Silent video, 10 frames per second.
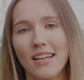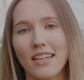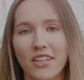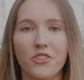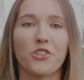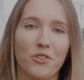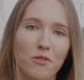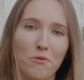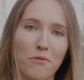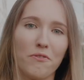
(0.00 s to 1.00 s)
hit
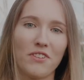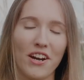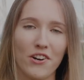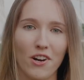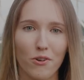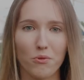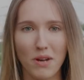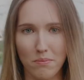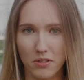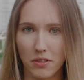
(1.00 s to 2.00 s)
you with their own
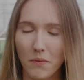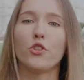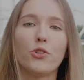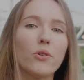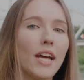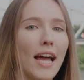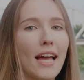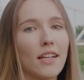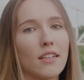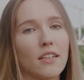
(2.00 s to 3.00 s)
weapon. You
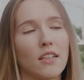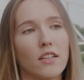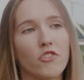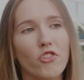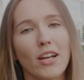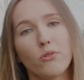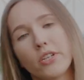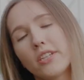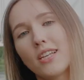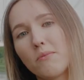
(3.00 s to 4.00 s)
can try to
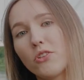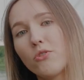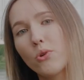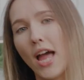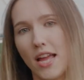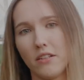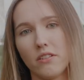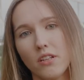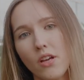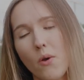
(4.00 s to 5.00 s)
hit them into
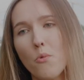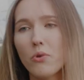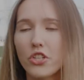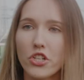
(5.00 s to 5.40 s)
hand, which